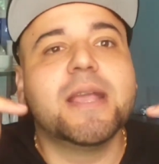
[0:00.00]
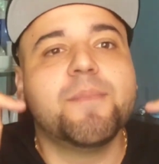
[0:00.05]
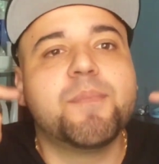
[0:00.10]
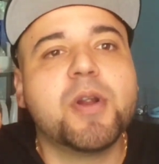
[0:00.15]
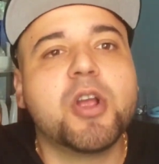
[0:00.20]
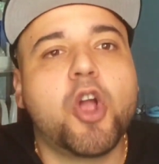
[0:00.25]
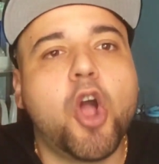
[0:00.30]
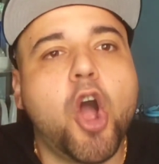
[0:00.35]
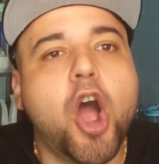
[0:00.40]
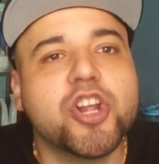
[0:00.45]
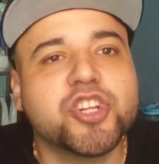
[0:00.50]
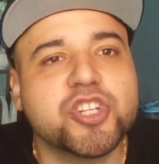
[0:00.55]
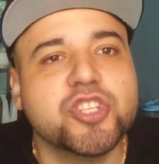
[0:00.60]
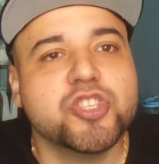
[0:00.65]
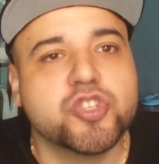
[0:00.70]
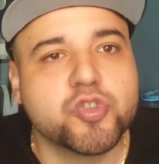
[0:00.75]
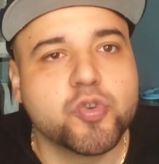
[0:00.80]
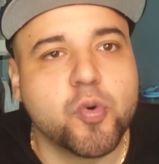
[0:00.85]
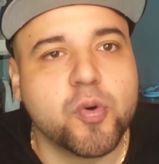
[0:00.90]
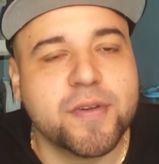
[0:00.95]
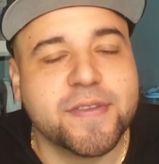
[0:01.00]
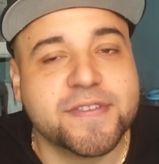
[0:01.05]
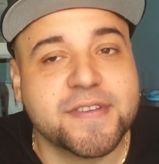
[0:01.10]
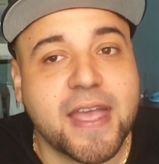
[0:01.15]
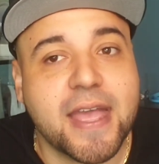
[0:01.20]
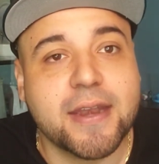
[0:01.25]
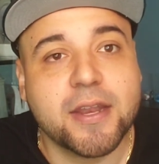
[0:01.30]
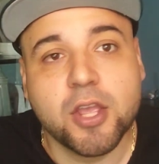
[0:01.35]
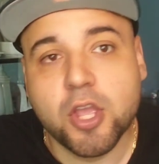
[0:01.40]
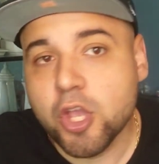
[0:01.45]
precautions towards
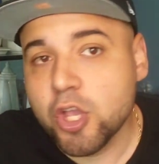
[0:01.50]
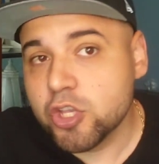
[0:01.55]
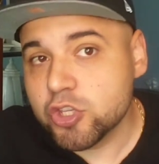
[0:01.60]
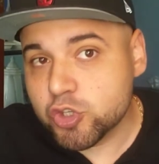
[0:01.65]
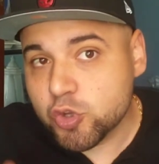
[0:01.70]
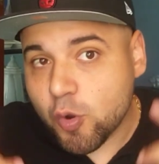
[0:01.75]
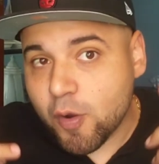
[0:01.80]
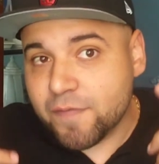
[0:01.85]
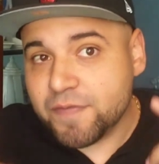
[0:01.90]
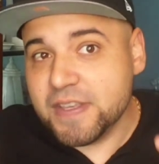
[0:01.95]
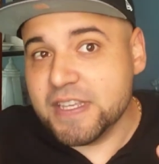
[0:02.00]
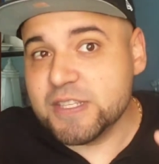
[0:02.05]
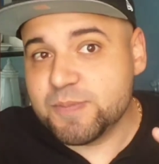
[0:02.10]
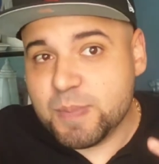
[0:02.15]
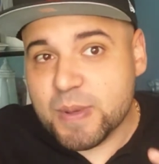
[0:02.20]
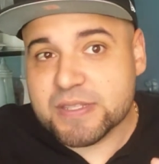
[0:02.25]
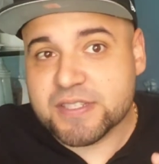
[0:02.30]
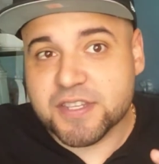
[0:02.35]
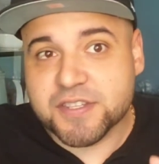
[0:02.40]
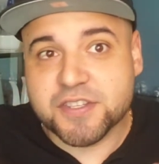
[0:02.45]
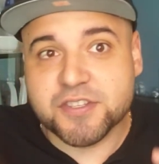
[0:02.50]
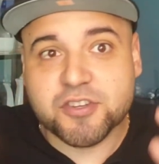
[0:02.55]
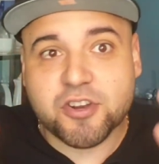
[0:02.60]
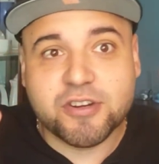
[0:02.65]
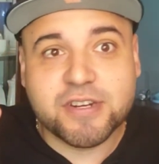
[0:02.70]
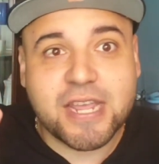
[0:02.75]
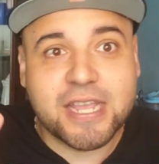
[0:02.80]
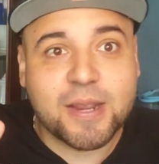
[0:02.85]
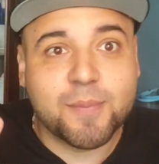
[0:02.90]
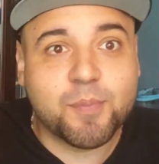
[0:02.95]
that. So if these businesses
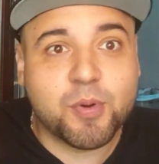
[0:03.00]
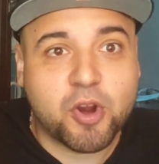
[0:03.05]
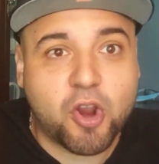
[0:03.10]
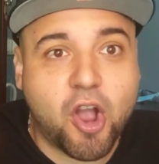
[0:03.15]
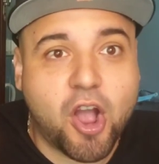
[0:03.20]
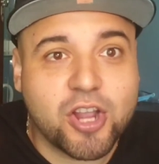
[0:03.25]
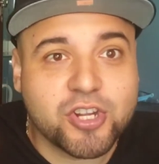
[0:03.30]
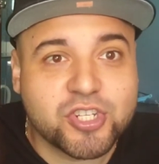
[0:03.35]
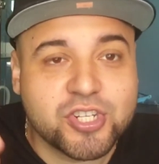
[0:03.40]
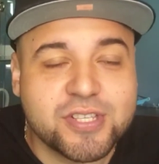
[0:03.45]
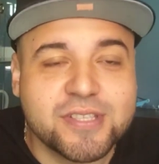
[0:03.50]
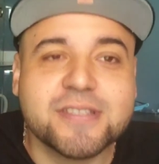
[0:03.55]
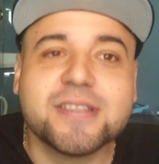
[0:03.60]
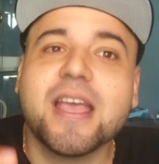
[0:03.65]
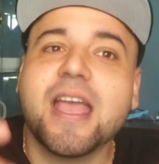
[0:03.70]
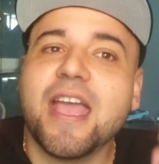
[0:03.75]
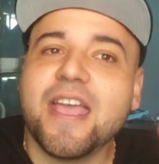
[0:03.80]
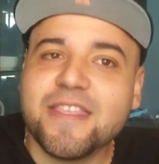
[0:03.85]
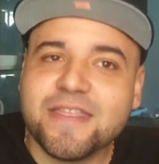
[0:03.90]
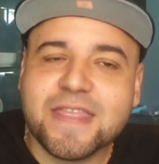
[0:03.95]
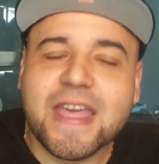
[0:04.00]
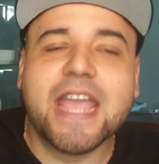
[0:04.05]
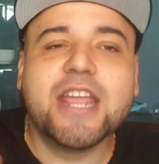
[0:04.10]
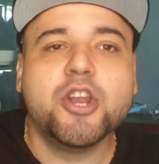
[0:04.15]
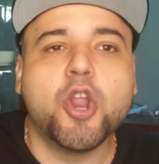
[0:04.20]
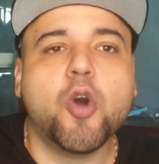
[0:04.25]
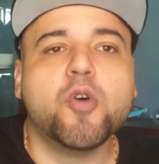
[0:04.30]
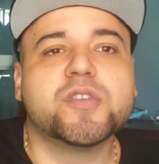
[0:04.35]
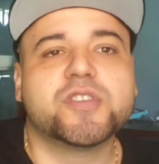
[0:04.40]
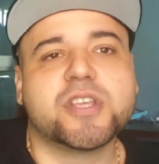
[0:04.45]
are taking precautions, they
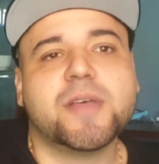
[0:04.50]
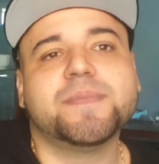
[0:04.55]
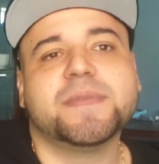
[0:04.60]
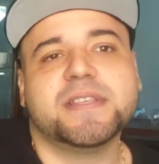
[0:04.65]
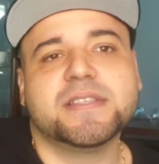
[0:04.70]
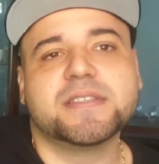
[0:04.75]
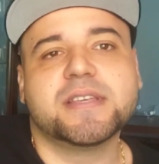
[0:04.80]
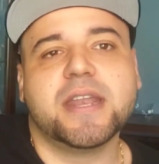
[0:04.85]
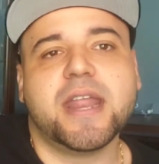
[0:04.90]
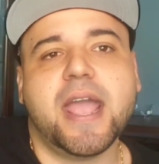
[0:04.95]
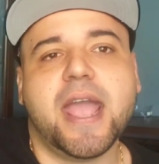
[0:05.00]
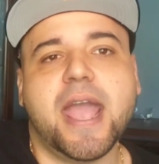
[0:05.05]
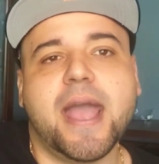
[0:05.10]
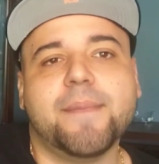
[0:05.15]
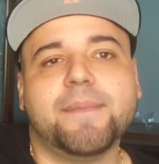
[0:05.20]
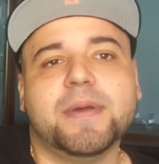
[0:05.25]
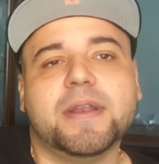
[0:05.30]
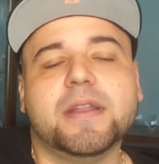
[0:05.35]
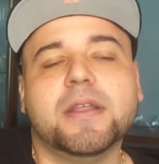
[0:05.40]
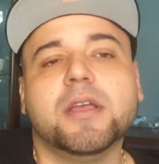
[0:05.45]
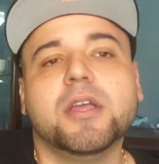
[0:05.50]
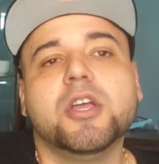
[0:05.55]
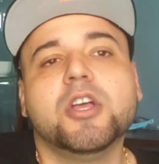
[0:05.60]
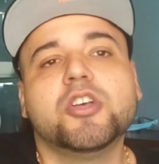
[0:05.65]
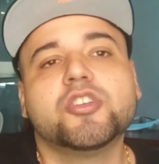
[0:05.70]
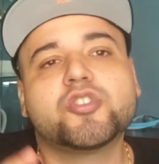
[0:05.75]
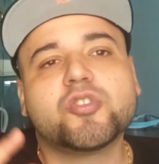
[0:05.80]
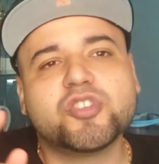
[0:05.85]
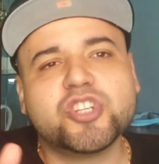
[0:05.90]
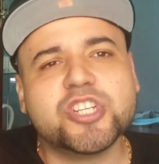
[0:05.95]
know something's going to happen.
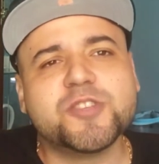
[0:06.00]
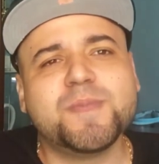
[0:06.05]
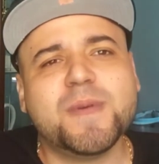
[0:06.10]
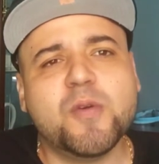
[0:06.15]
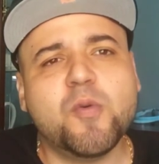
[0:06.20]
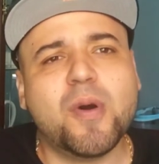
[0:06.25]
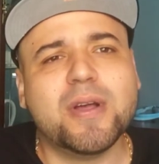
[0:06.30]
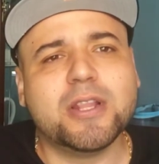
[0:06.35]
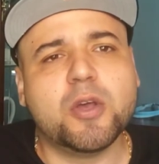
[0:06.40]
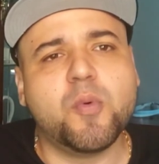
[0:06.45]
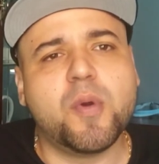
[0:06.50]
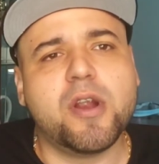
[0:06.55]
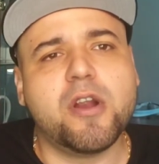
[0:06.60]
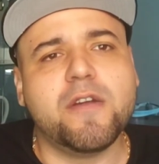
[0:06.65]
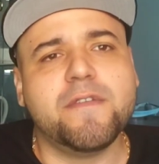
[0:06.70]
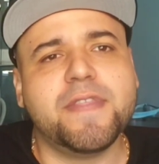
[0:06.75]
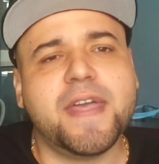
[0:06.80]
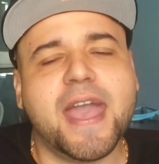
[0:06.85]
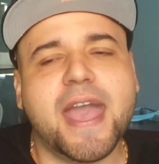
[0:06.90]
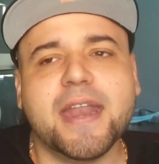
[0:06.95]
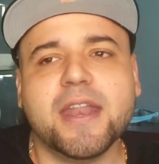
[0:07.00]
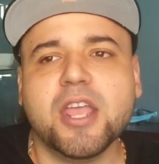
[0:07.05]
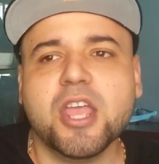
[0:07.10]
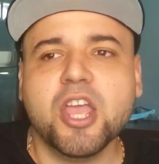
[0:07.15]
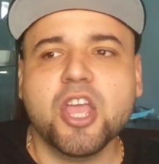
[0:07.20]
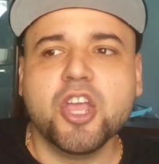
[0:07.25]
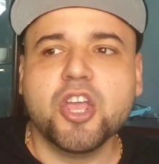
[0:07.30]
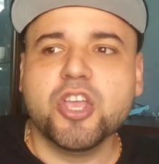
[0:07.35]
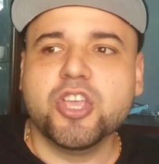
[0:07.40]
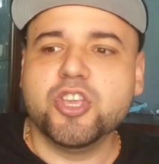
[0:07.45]
So just be well aware of that.
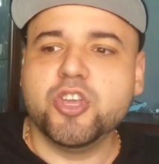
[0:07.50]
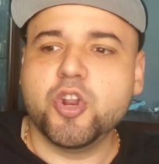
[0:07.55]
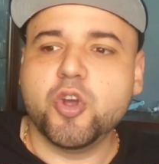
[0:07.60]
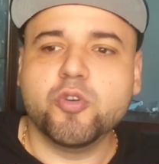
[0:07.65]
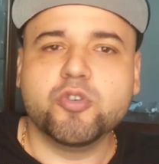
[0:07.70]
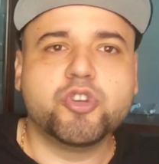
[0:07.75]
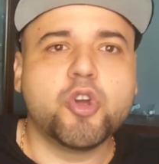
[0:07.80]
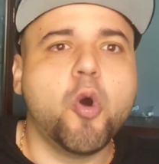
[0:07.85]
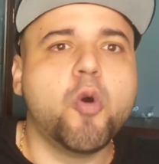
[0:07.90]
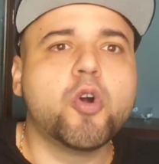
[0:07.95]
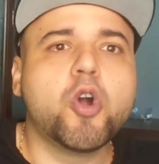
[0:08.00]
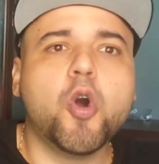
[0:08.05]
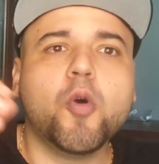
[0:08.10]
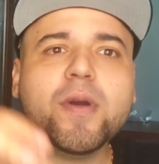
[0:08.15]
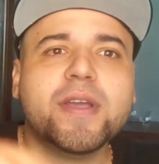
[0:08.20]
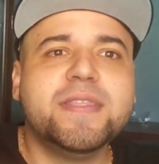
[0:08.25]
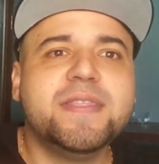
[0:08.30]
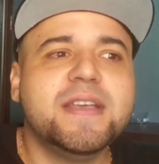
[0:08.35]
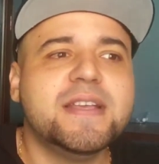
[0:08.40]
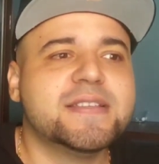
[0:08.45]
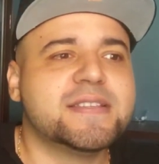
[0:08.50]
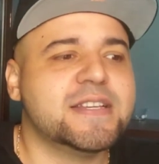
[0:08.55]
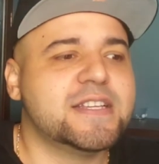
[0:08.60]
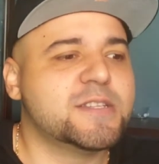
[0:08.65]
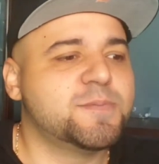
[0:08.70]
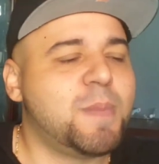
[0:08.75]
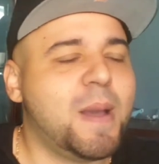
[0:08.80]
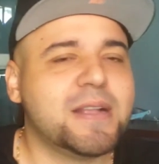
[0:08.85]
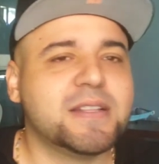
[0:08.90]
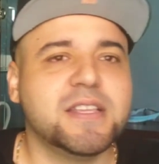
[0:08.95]
don't go in this
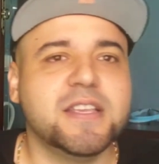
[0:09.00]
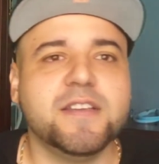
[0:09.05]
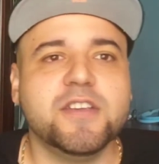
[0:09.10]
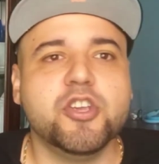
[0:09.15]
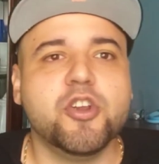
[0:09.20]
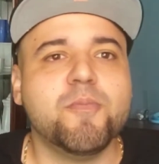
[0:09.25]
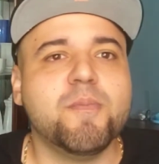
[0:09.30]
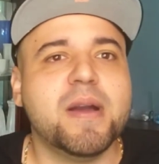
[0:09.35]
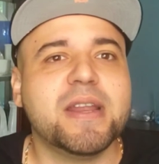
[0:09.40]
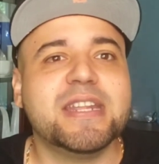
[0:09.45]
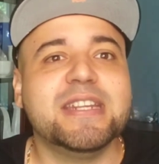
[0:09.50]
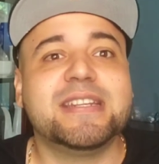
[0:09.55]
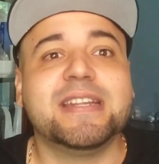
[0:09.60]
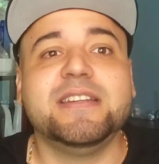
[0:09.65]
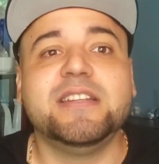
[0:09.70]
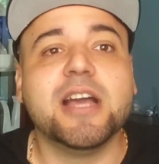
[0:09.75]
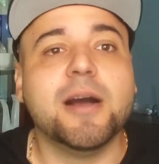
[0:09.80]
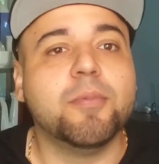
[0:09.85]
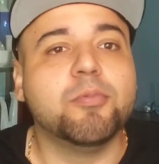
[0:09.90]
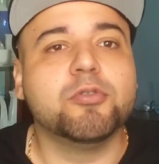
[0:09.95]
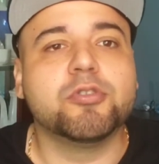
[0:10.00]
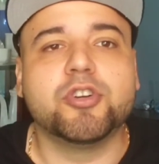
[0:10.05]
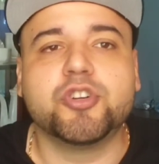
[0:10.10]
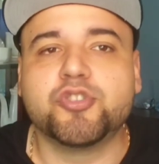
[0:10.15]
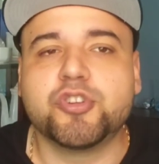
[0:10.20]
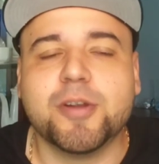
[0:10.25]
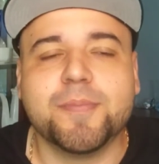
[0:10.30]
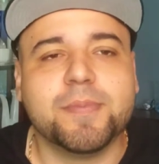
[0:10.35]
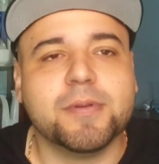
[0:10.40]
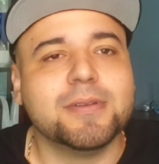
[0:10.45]
expecting your money to double or
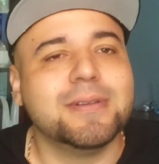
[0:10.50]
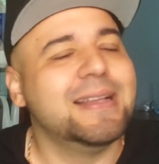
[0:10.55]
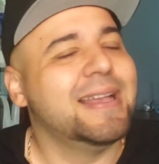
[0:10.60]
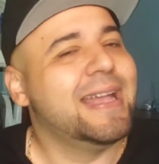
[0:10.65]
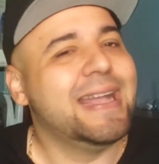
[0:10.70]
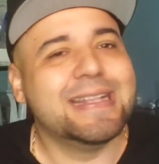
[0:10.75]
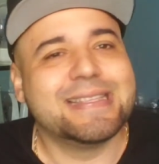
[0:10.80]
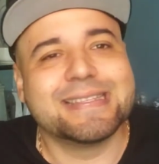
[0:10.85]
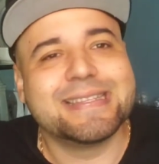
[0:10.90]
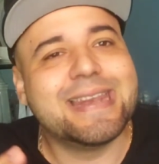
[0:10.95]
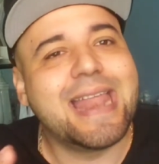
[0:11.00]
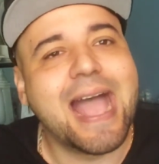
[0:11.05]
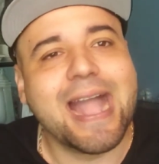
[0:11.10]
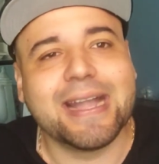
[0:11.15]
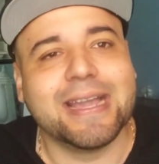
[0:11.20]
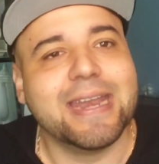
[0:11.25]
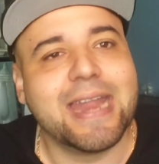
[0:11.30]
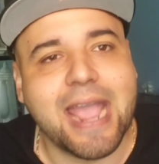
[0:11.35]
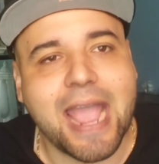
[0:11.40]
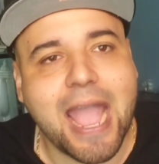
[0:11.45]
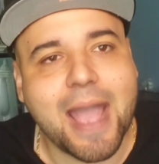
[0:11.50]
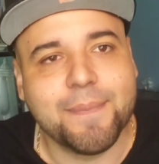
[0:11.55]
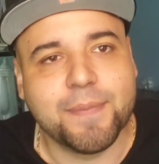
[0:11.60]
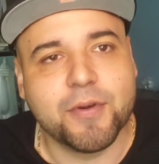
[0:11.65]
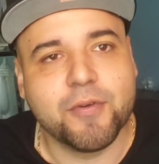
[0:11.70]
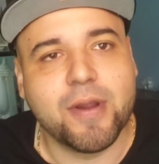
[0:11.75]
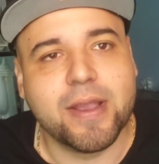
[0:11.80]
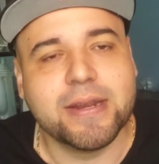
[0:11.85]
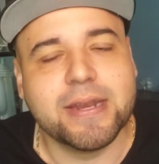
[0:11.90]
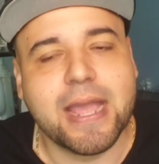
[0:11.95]
triple. It's not going to
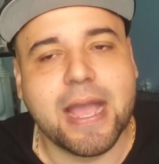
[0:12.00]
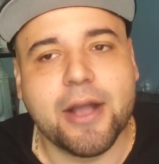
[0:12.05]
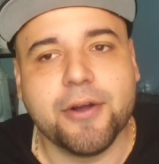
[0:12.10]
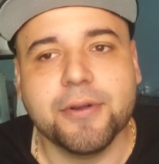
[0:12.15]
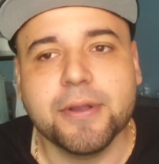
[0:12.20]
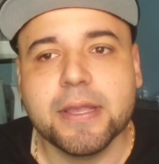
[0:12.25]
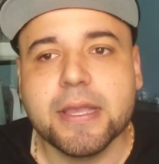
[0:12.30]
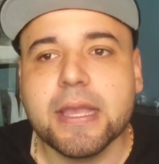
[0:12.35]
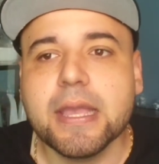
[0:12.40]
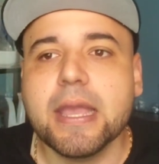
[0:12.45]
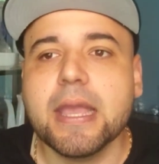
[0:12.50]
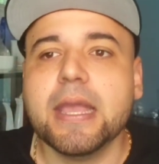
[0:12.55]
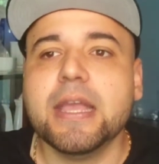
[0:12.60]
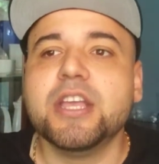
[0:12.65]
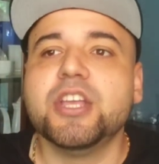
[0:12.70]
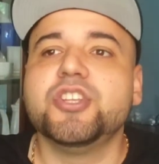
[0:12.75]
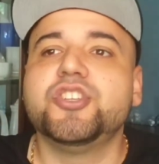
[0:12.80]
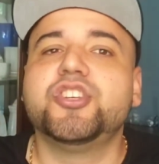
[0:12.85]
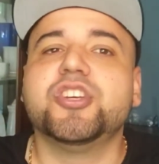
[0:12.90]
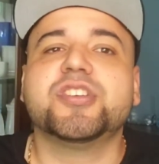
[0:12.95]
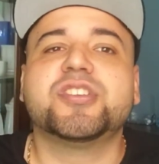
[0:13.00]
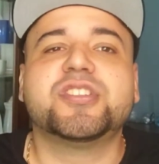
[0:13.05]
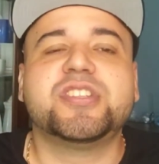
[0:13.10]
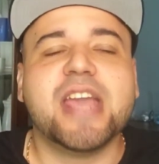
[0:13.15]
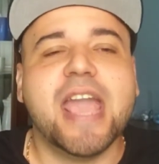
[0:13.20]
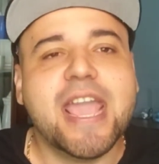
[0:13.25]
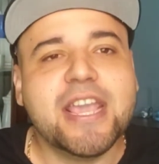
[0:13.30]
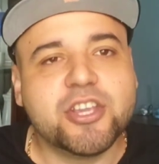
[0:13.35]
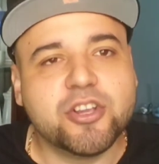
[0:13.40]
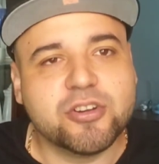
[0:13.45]
happen right now. Just
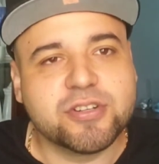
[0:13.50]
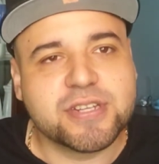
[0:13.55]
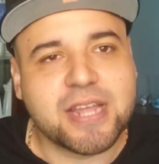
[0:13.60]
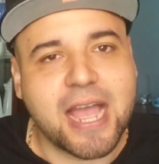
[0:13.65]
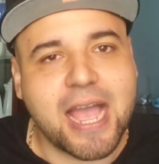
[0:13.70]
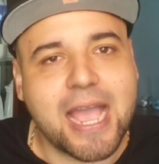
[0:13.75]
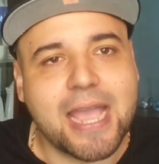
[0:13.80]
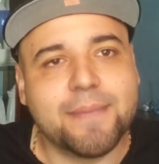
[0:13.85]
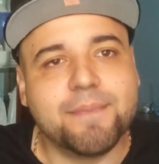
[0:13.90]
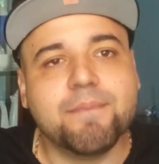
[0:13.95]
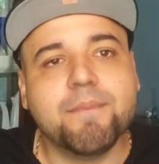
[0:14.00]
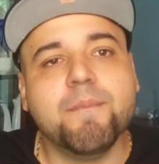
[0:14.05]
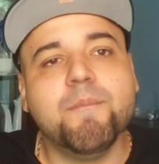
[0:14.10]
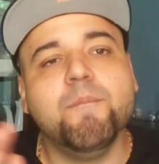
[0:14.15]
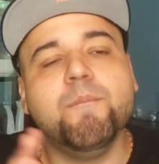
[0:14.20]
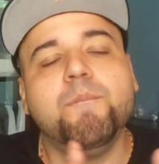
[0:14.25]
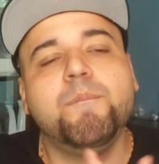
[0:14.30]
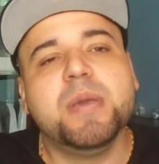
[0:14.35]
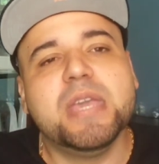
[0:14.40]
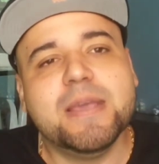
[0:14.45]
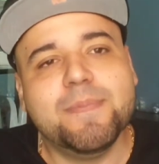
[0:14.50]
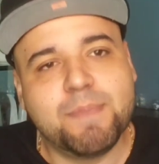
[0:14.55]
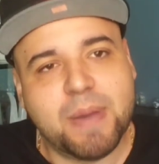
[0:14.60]
take your time, be